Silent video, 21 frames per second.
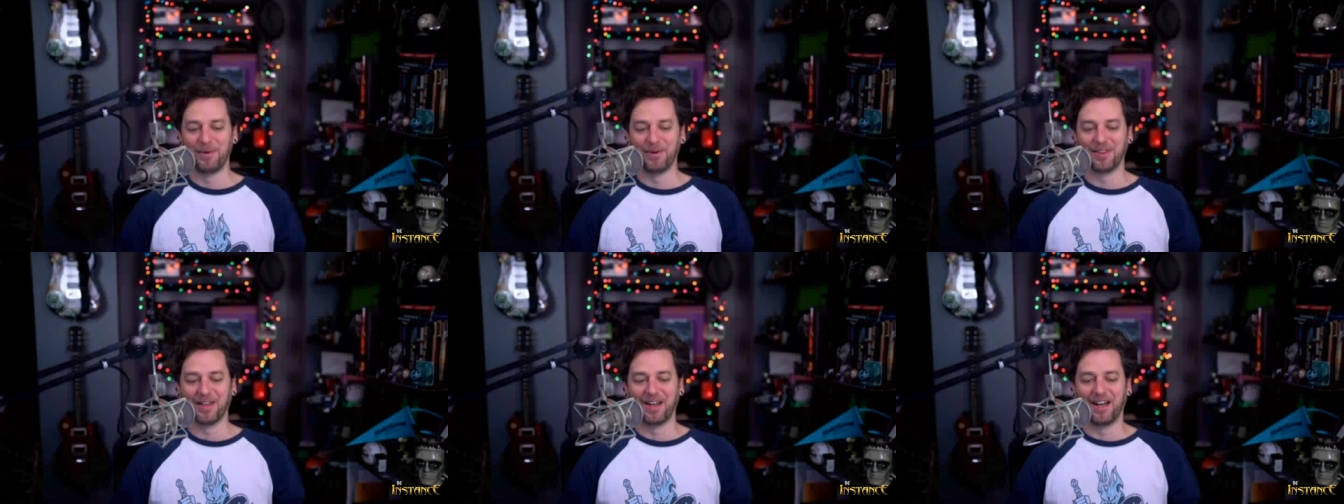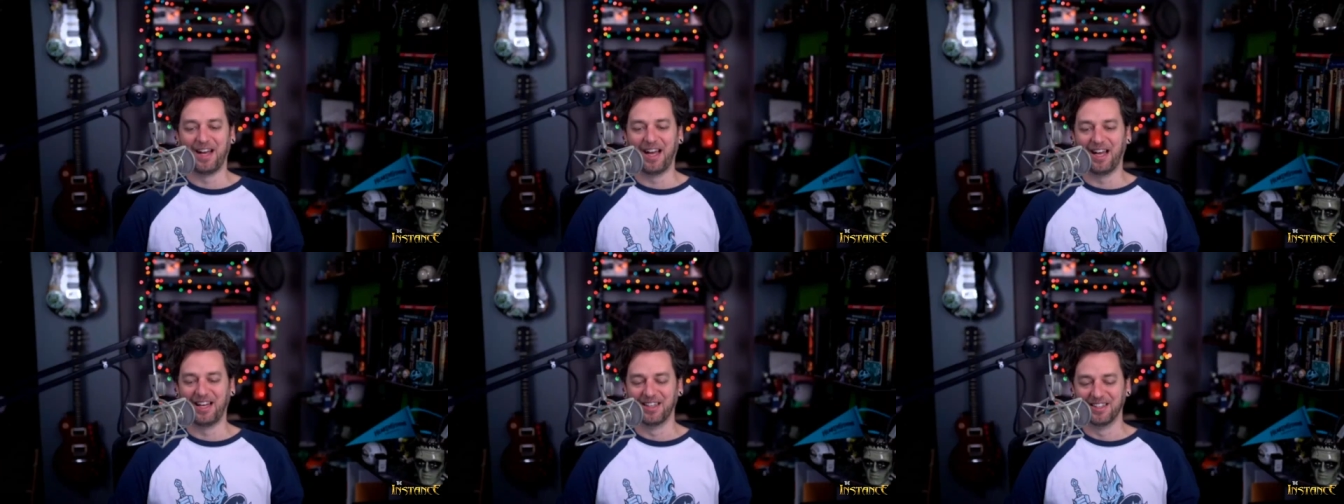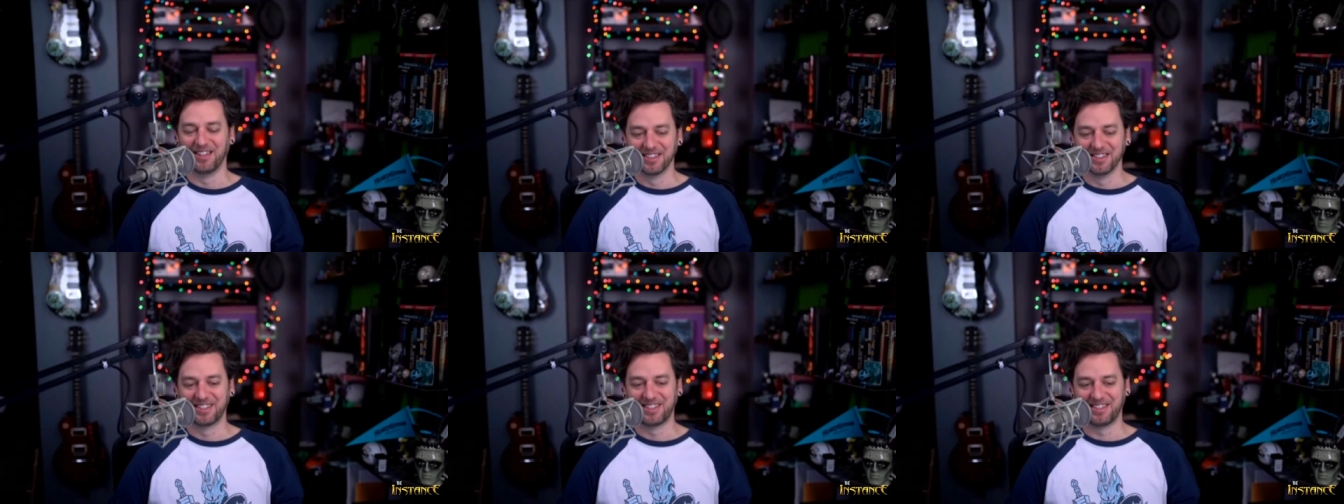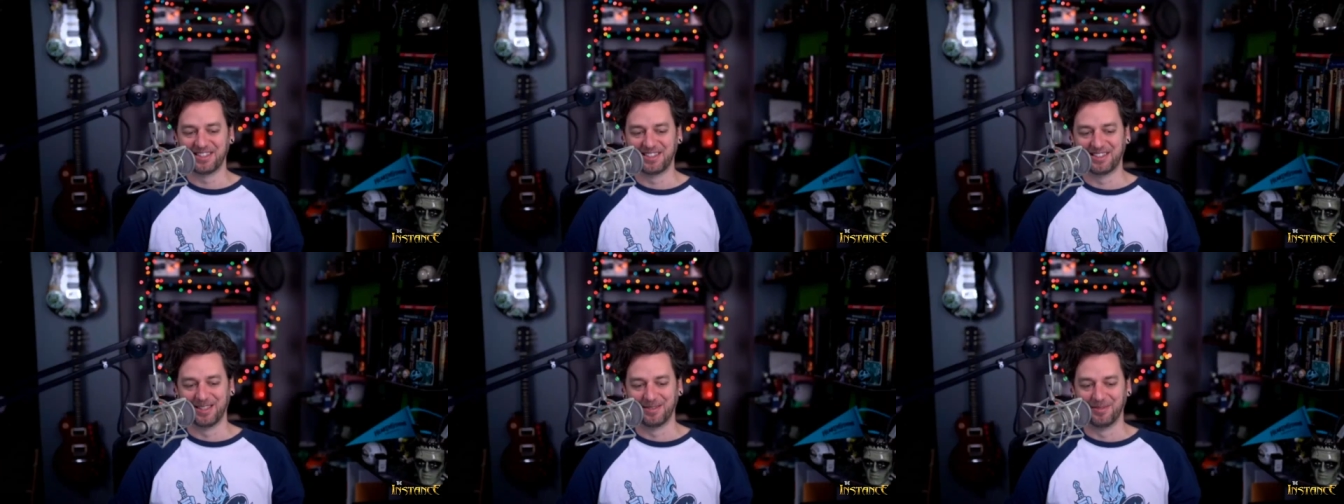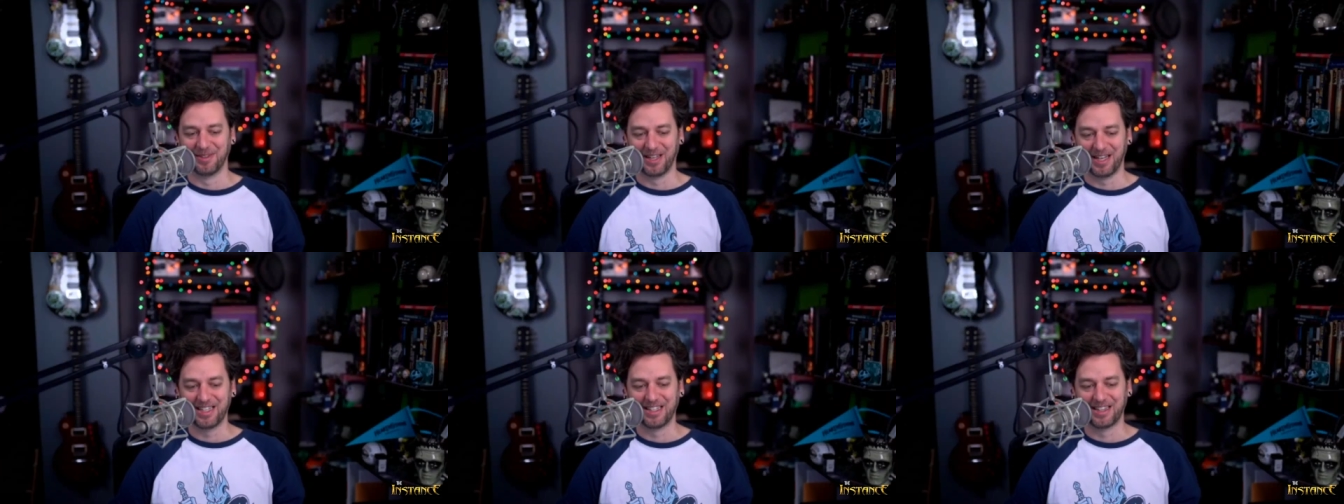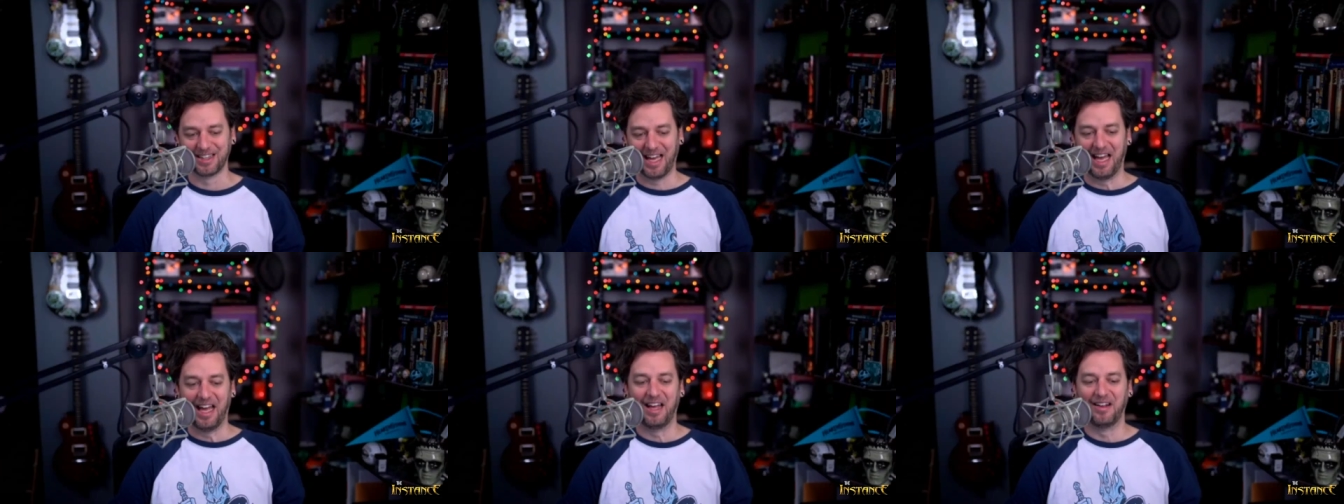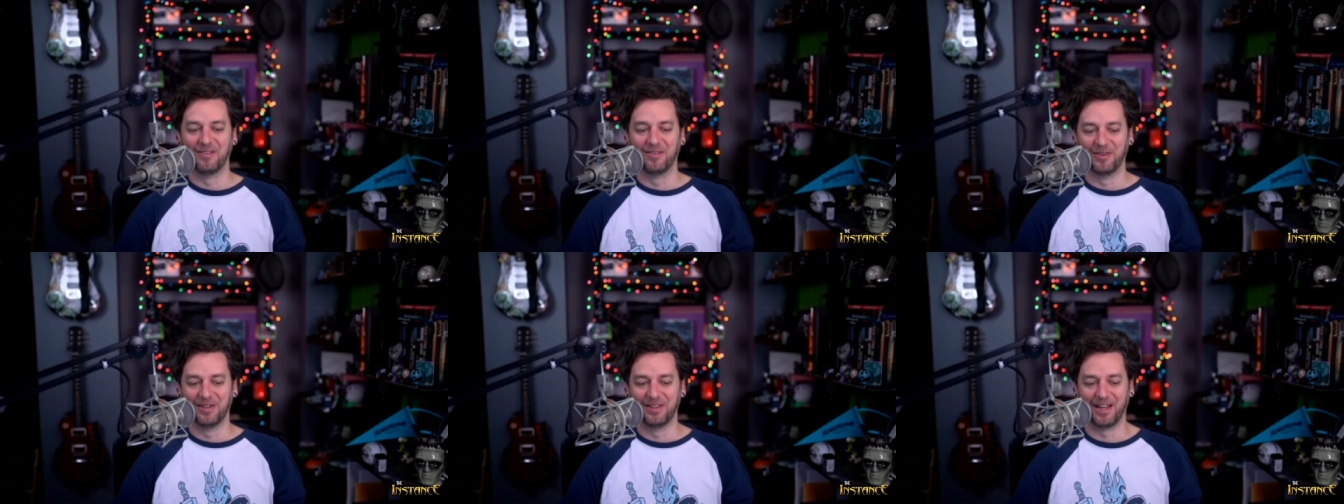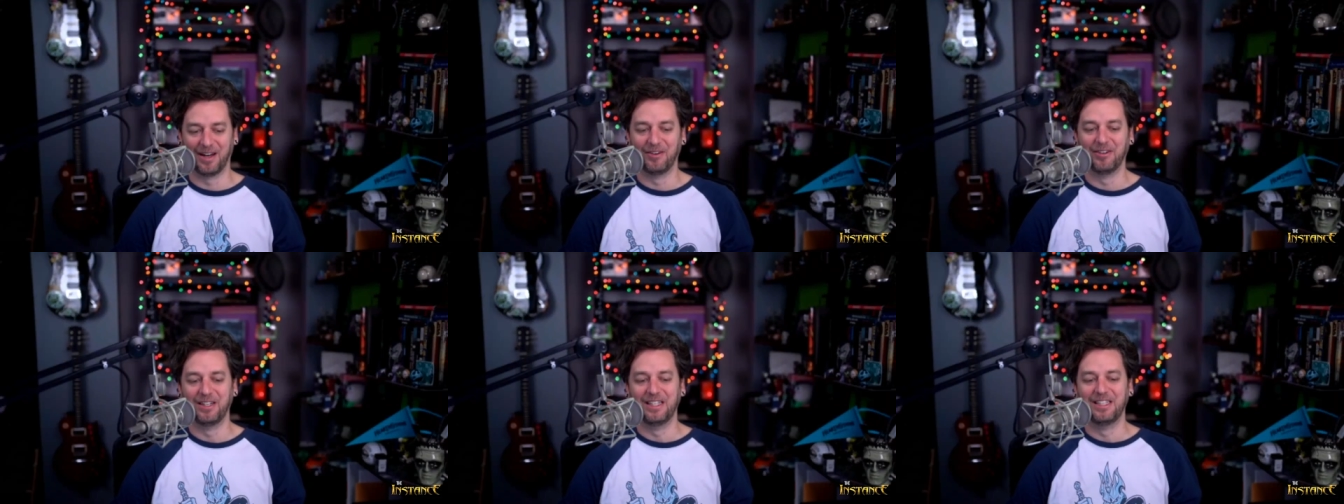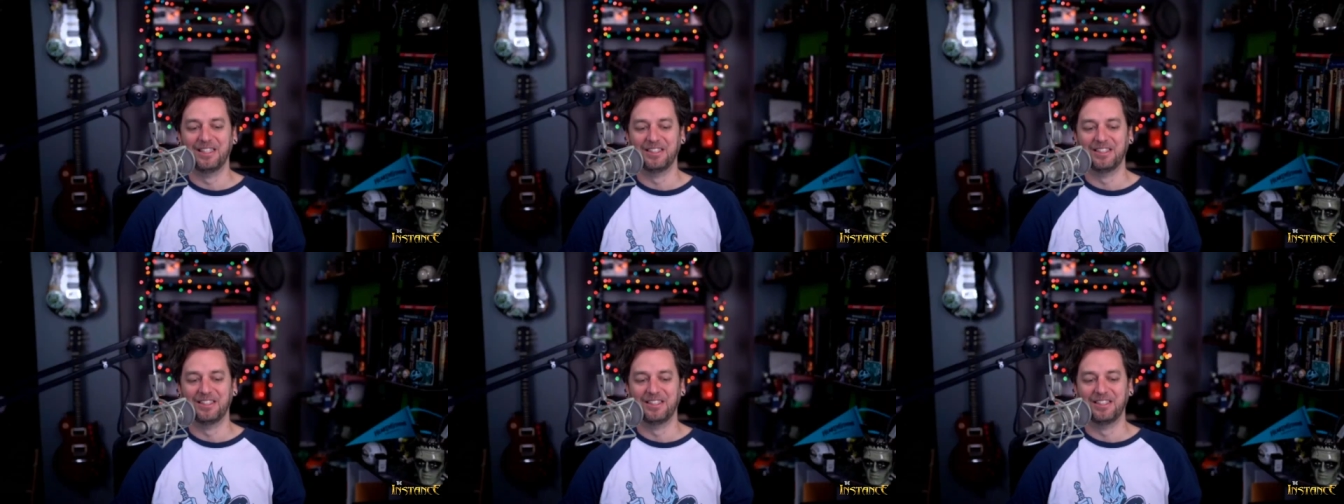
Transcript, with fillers: with a hell system like that without